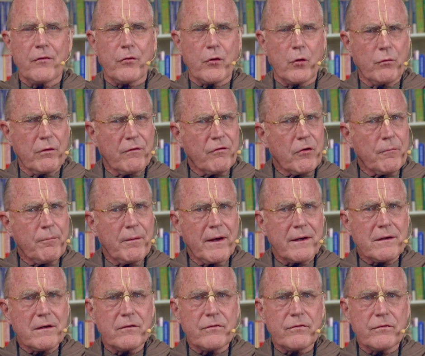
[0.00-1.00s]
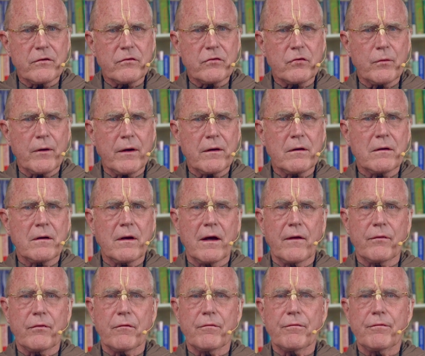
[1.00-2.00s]
The riverbank is situated
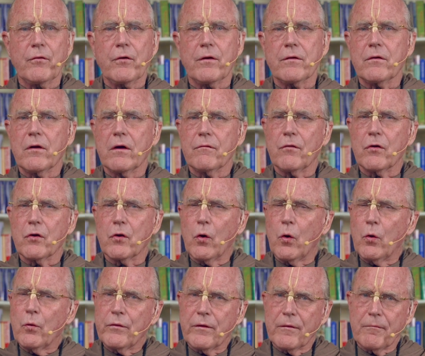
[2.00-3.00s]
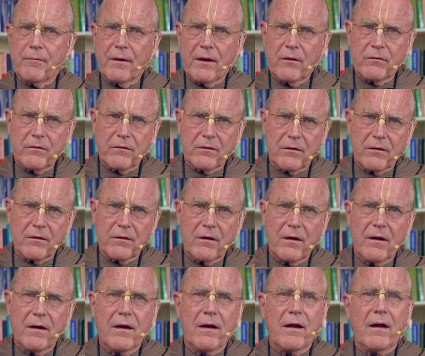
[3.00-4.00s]
at the foot of a golden mountain
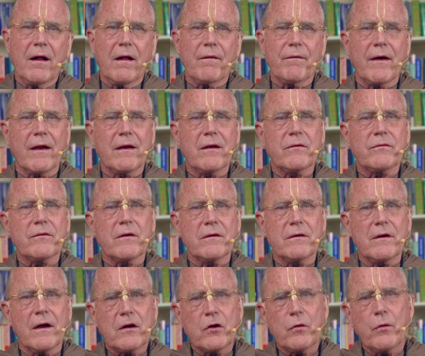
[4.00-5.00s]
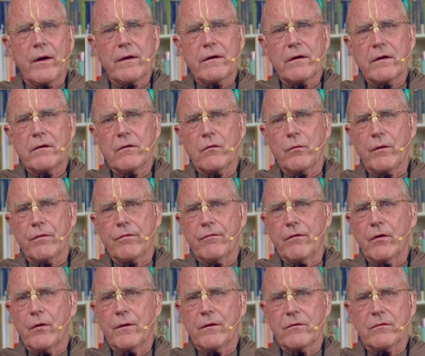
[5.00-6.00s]
that is decorated with
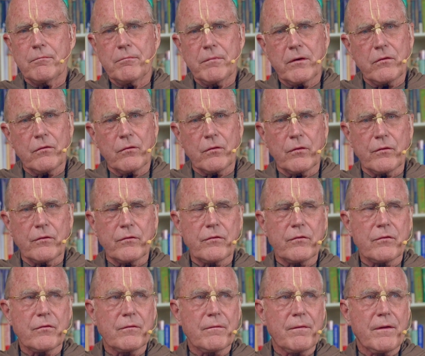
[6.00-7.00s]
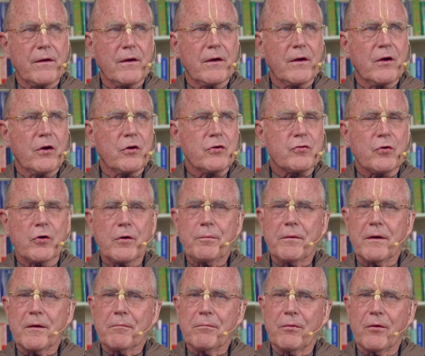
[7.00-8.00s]
various minerals,
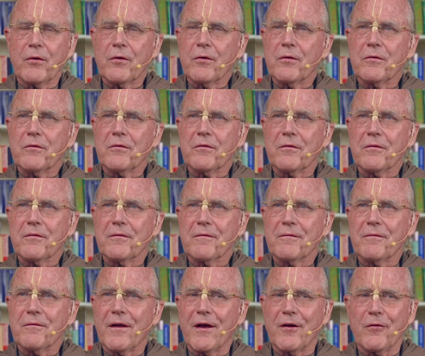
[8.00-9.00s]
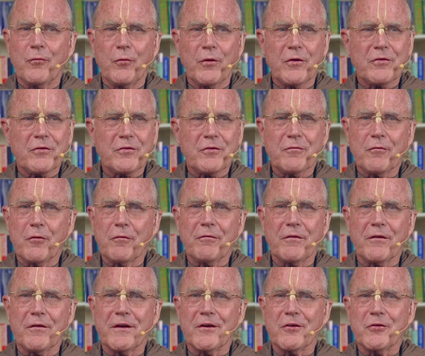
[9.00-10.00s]
chirping birds, and
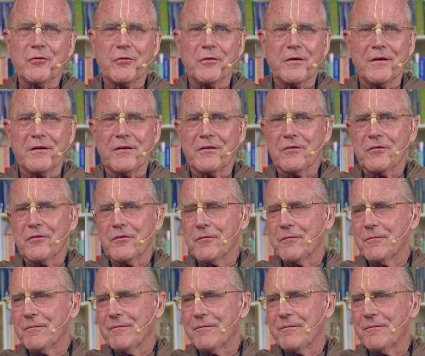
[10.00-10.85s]
wish-fulfilling trees.